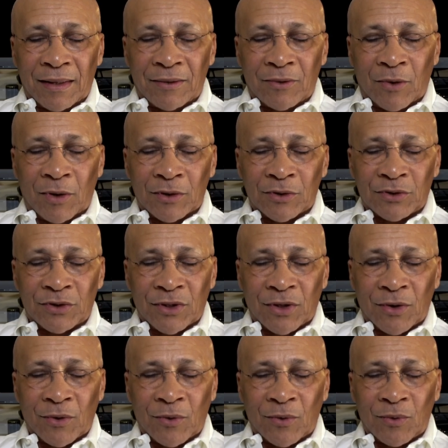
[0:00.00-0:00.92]

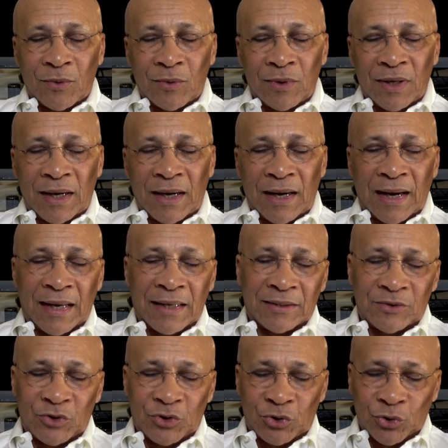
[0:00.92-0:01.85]
also,
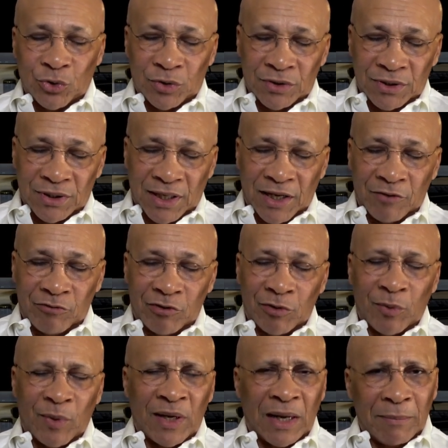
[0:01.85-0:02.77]
I showed
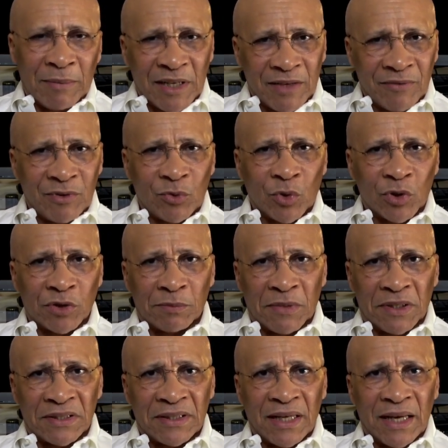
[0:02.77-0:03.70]
everyone, I believe it was
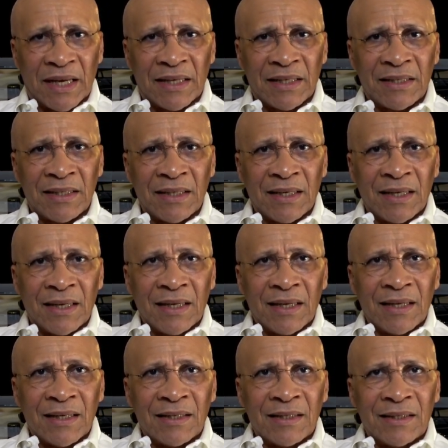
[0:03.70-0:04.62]
Monday,
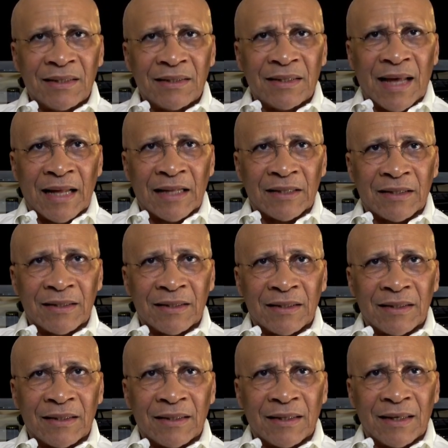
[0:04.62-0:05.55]
that,
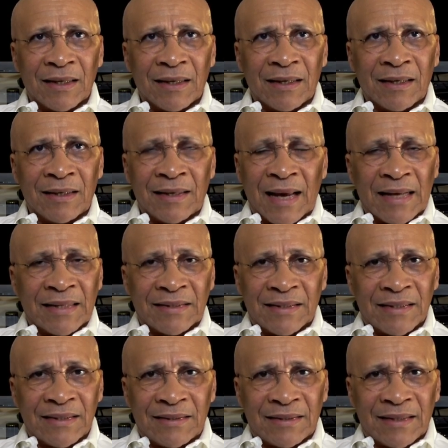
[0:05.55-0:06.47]
and I
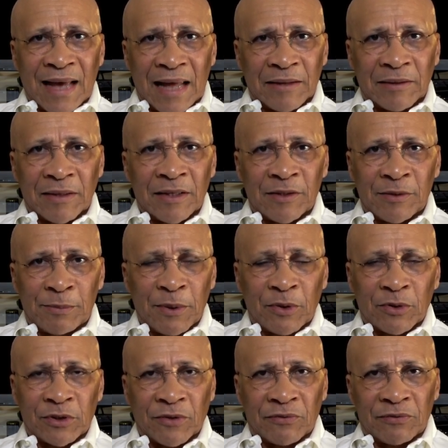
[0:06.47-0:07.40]
did that, it's
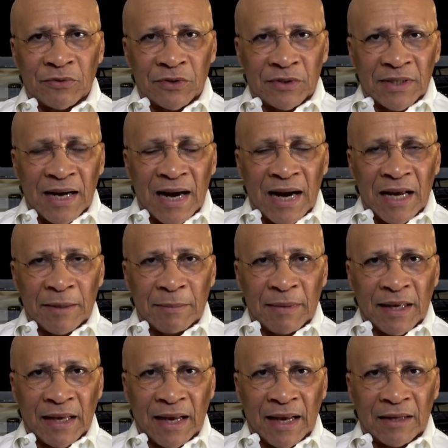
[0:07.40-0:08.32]
because of the
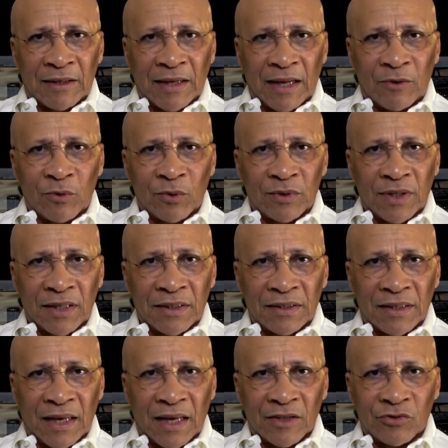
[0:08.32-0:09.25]
timing. I looked at
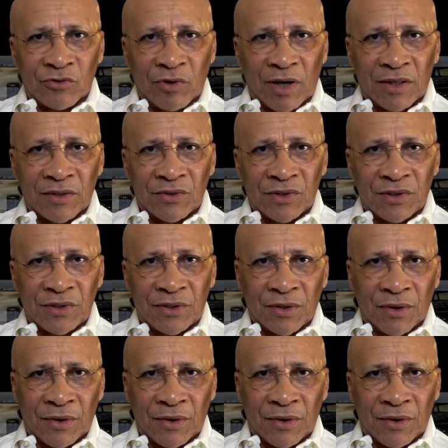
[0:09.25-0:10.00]
the astrology,